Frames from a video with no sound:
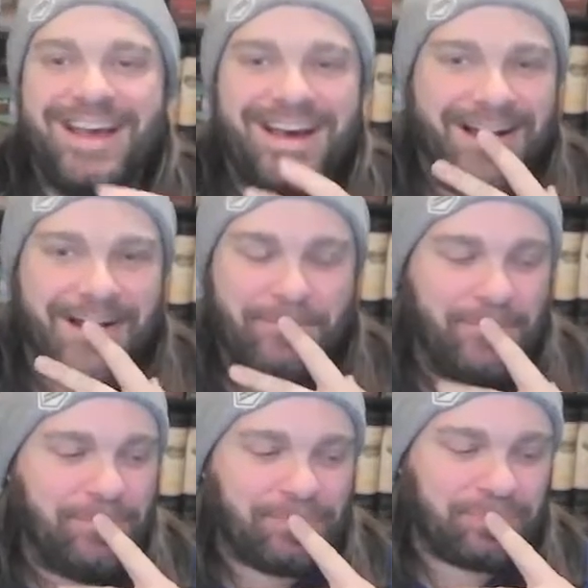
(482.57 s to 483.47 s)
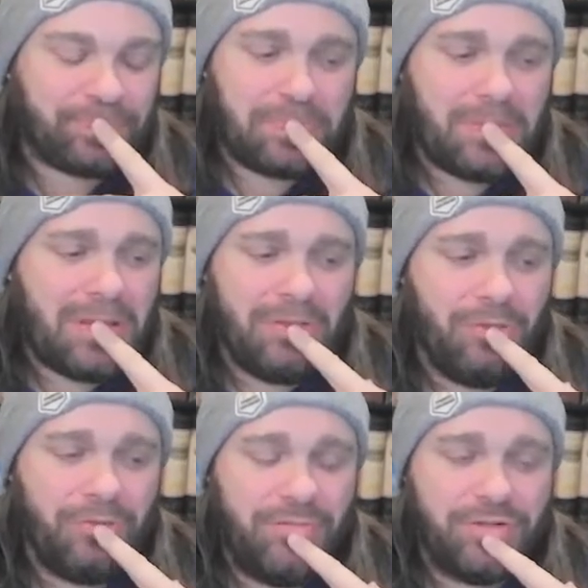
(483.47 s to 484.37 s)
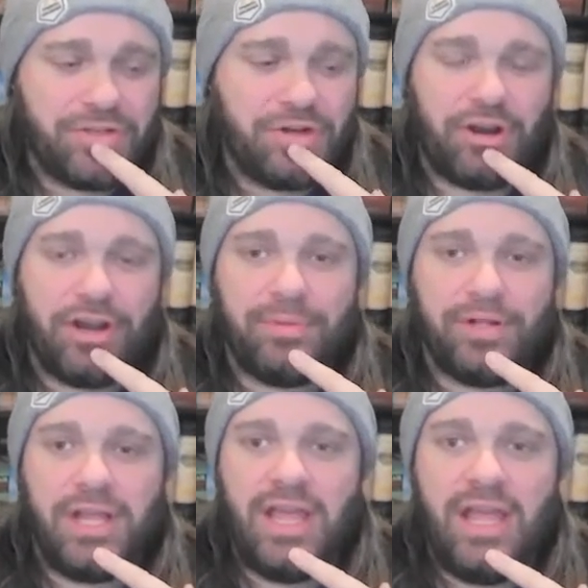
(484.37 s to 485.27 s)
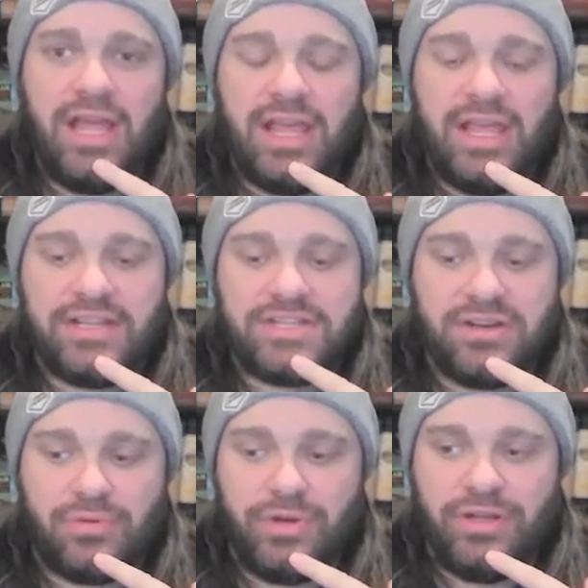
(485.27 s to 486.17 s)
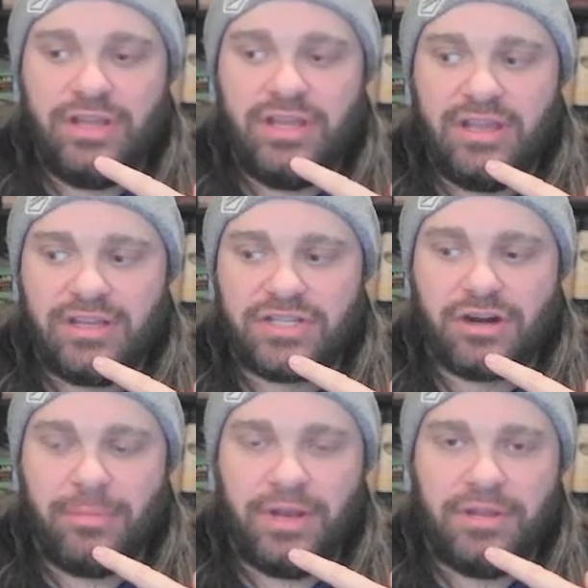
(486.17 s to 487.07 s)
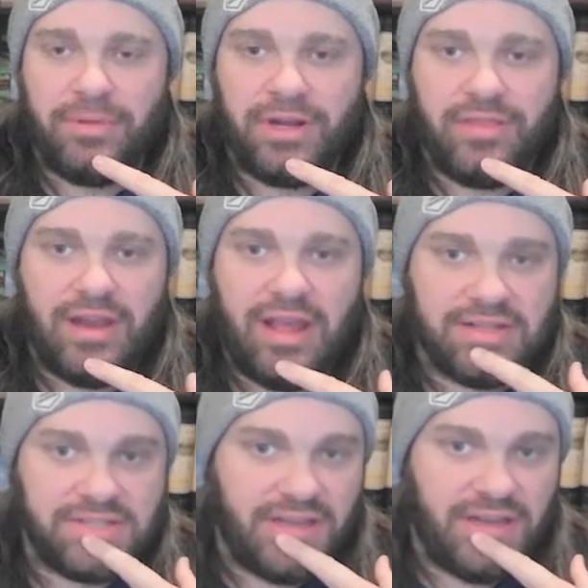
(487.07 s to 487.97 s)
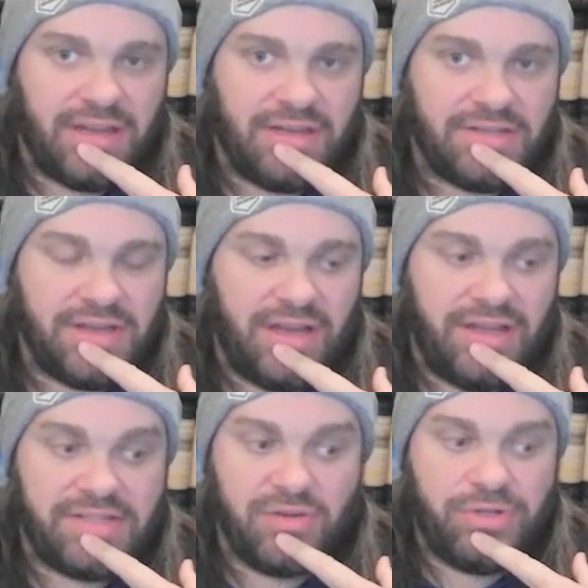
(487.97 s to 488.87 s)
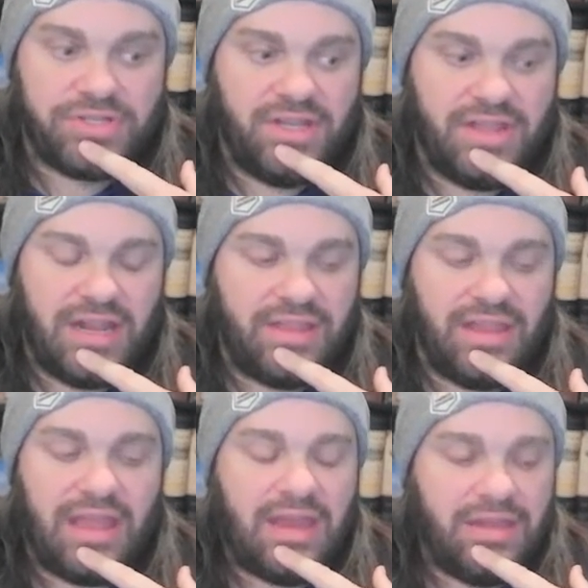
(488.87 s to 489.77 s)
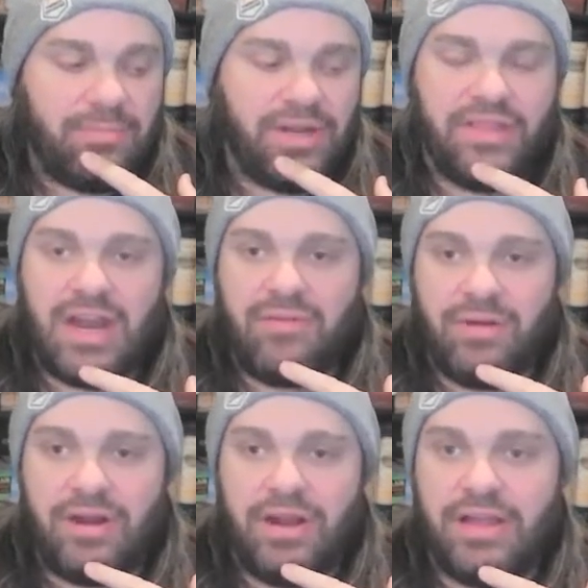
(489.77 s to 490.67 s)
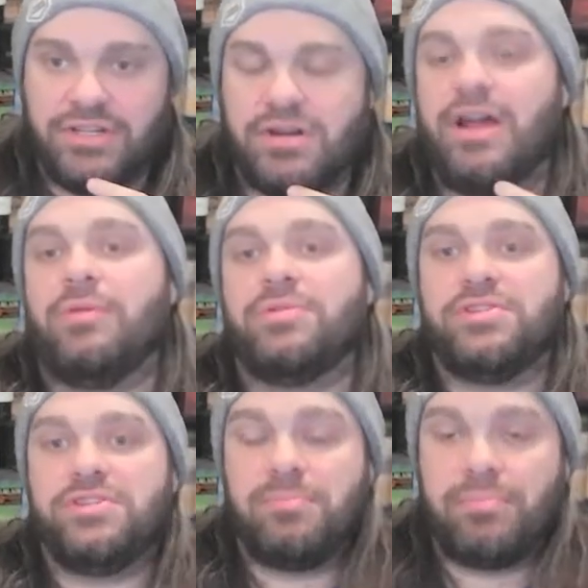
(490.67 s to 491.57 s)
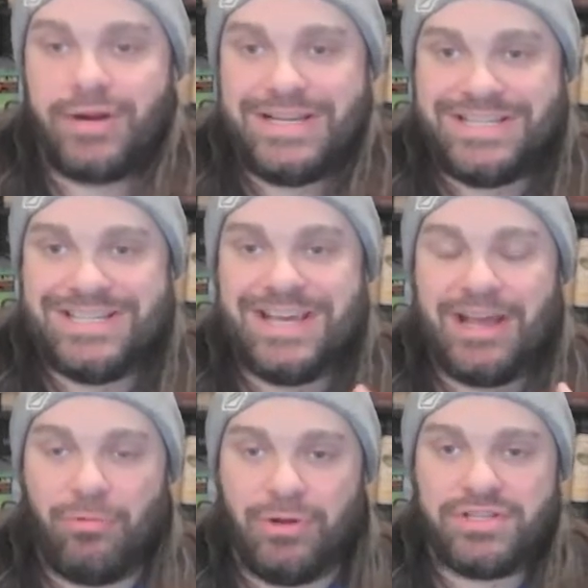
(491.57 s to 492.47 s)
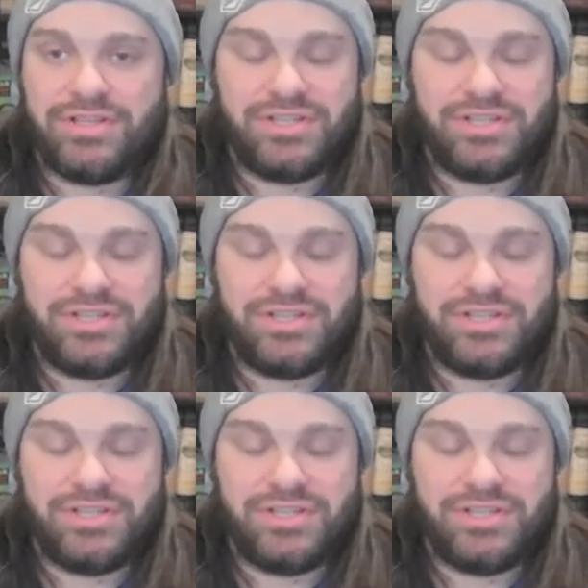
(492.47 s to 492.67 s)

Um, the flavor is incredible. It's going to really charm anybody that has it. And uh, it's a whiskey that I think anybody that I've ever had try it was as impressed as I was.